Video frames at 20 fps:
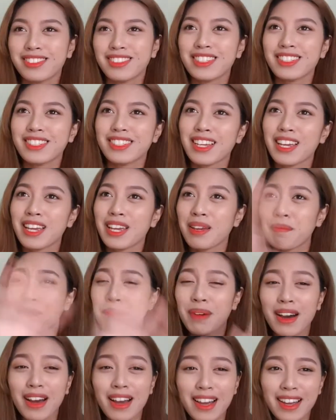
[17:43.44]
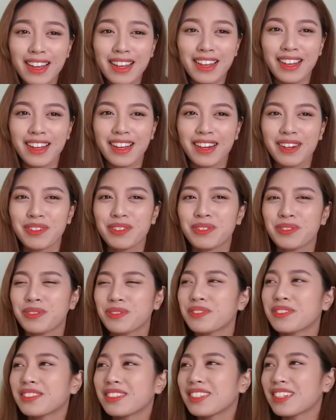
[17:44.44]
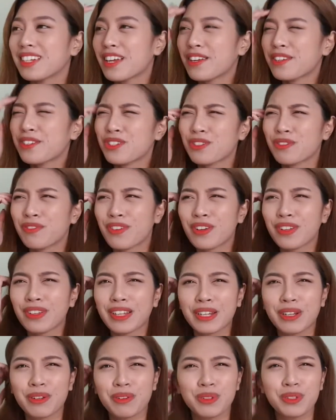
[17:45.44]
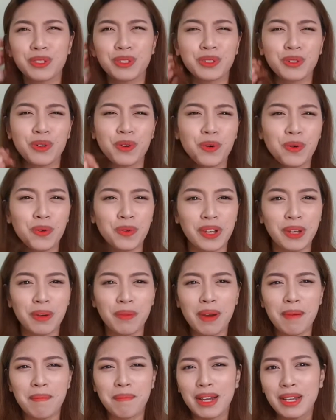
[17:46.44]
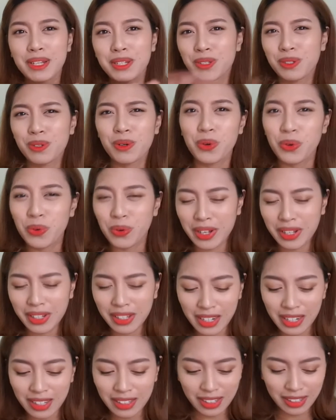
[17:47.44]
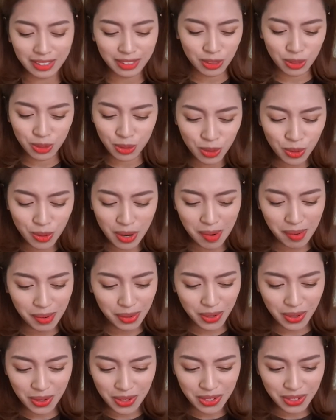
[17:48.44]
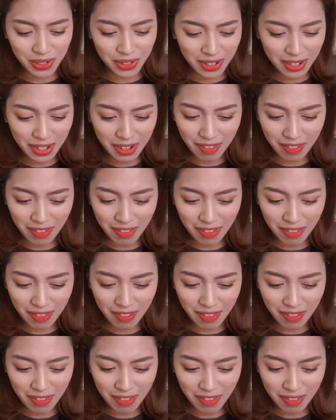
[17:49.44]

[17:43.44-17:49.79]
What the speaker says: Just saying bye. It just felt like it went by so quickly, like the 2-hour concert and